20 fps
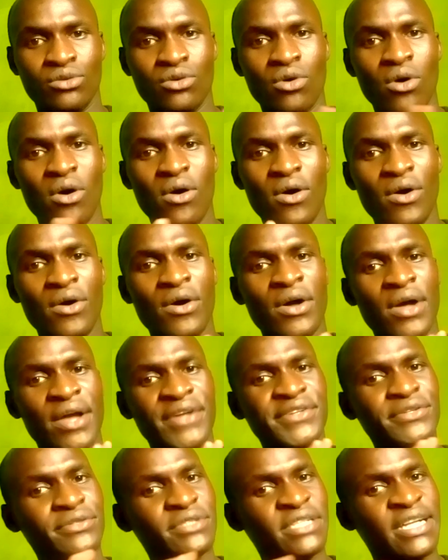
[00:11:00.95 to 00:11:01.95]
go,
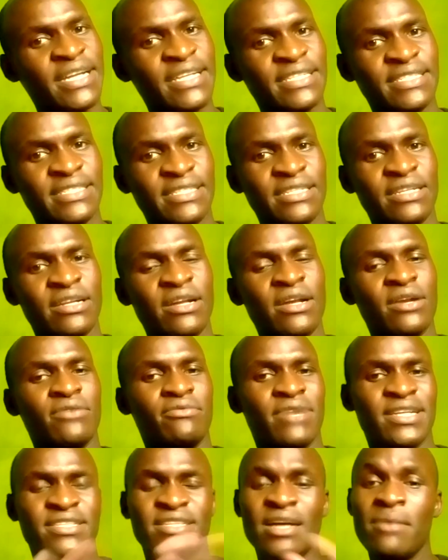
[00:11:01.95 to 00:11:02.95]
you test.
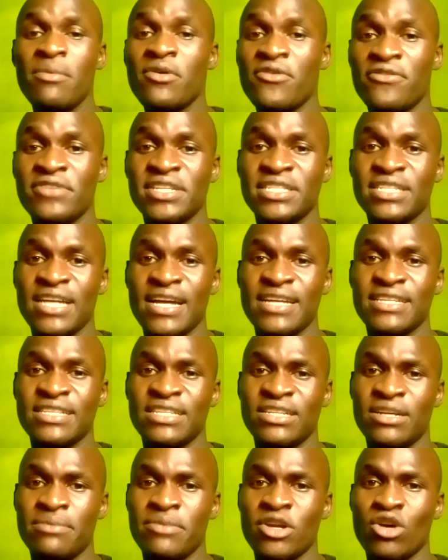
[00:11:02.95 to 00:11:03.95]
By some of the
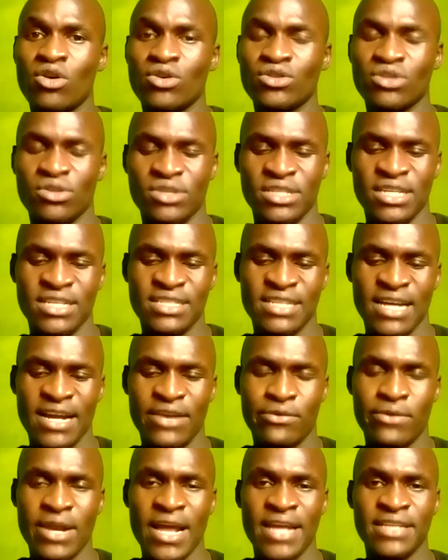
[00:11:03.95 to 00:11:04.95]
signs, let me also just
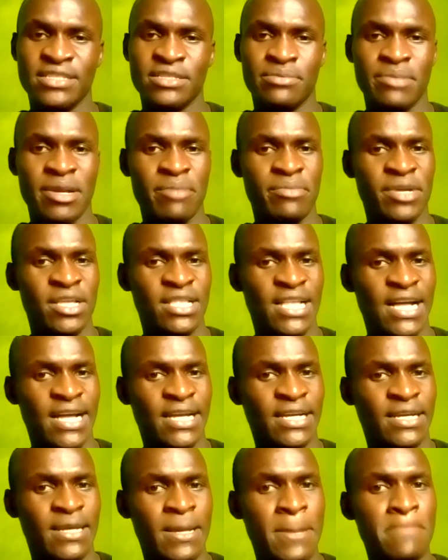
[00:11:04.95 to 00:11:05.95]
highlight maybe
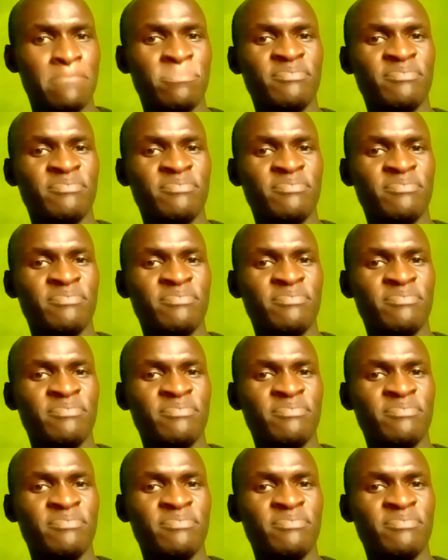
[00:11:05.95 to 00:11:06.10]
like